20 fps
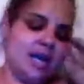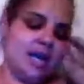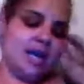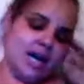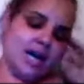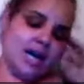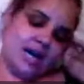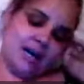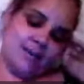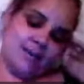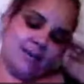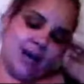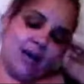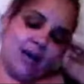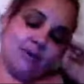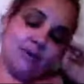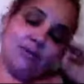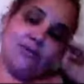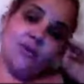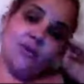I
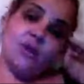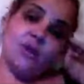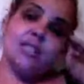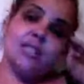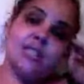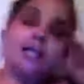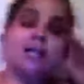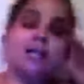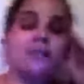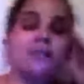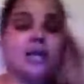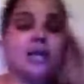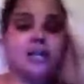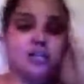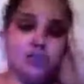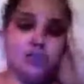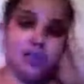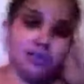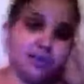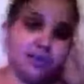was 14 when I
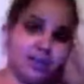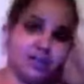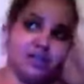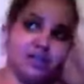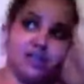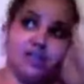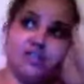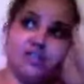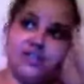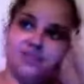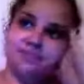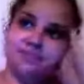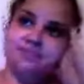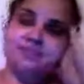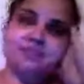joined my church.